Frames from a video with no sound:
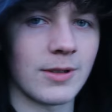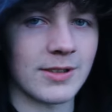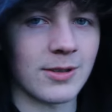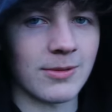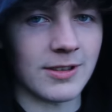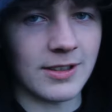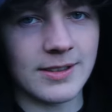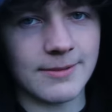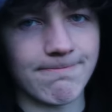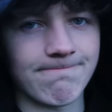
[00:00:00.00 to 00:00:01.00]
What's up,
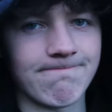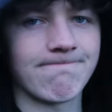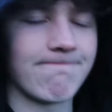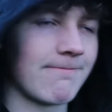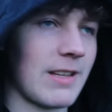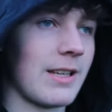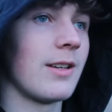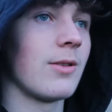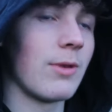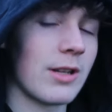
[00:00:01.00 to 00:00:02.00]
guys?
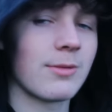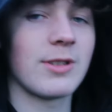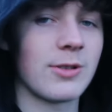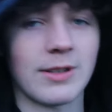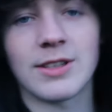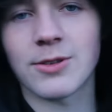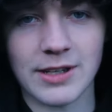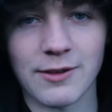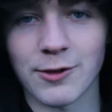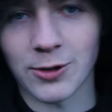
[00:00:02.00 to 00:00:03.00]
Welcome to twenty
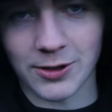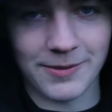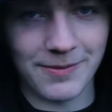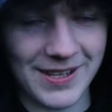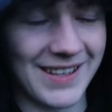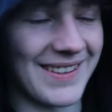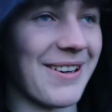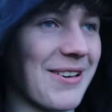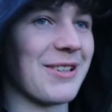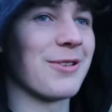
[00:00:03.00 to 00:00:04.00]
twenty-four.
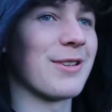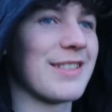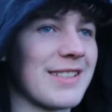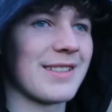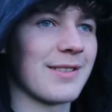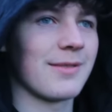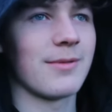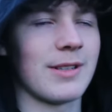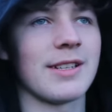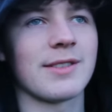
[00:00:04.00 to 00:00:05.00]
Now I know it's,
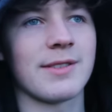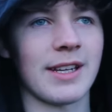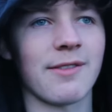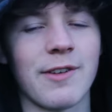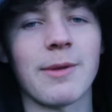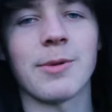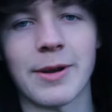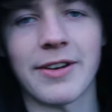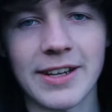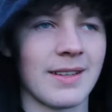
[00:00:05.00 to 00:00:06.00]
well, it's like
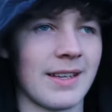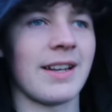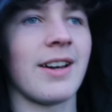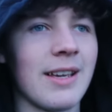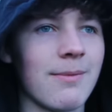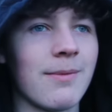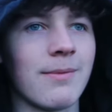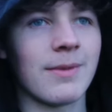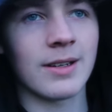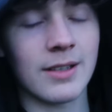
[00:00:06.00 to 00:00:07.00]
February, and I am
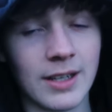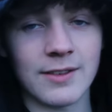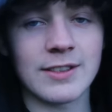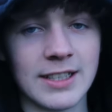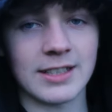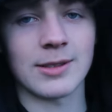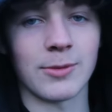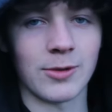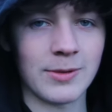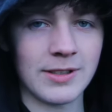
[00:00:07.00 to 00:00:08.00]
kind of sick at
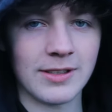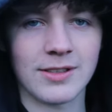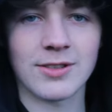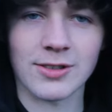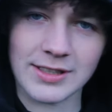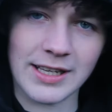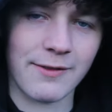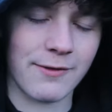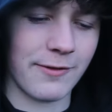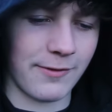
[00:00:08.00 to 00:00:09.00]
the moment. Just
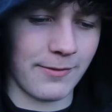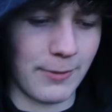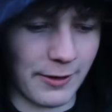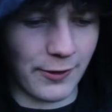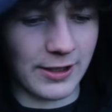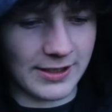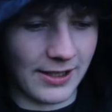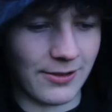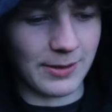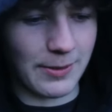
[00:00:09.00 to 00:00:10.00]
if my voice
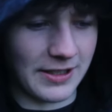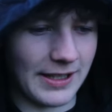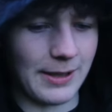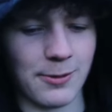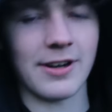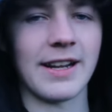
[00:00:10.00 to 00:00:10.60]
sounds a bit deep or